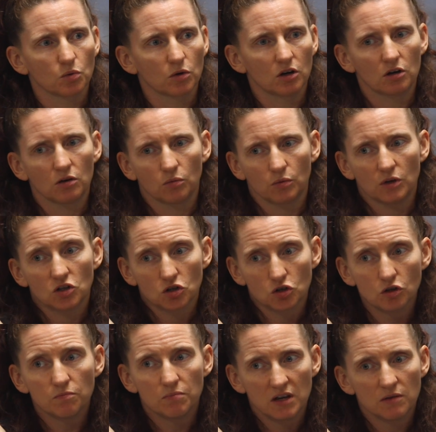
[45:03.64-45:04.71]
where we
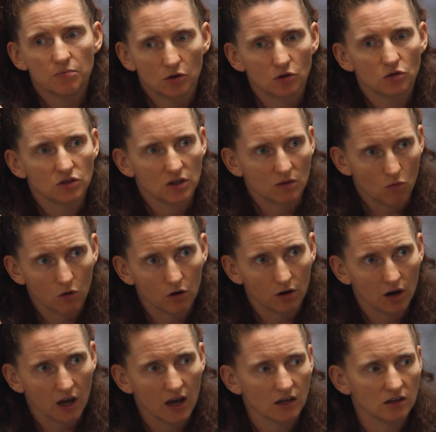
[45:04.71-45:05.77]
should be producing more.
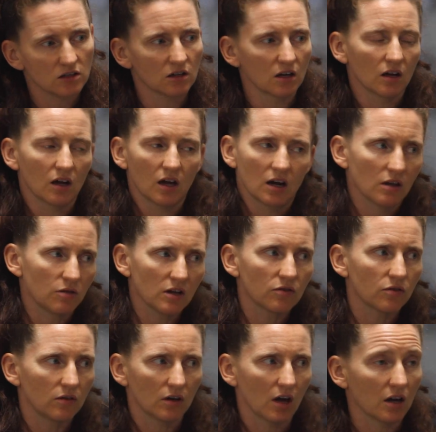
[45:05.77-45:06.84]
And I think,
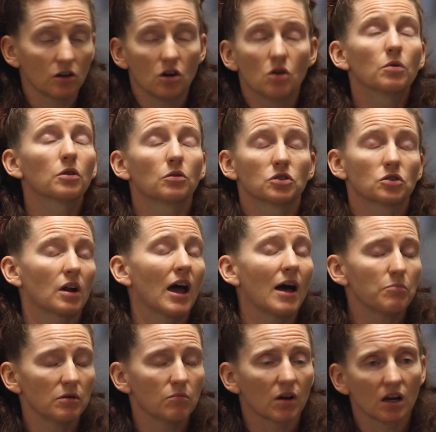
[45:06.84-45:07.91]
I don't know whether it's going to
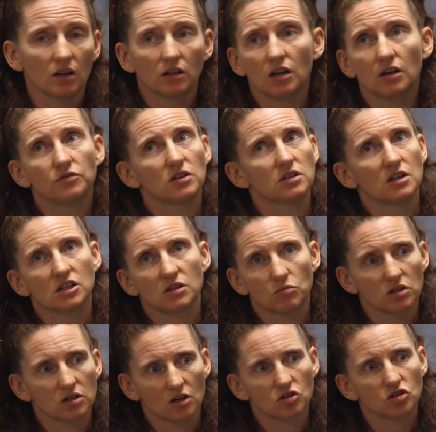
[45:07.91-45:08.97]
happen, but I'd love to see some
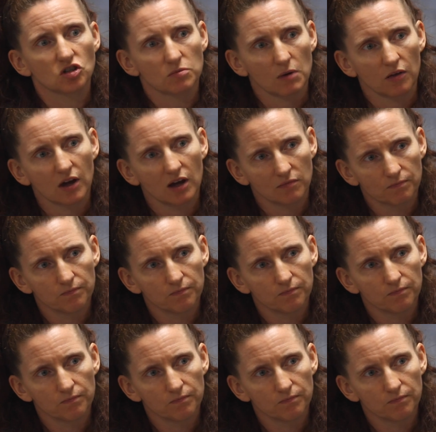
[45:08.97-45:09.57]
discussions about that.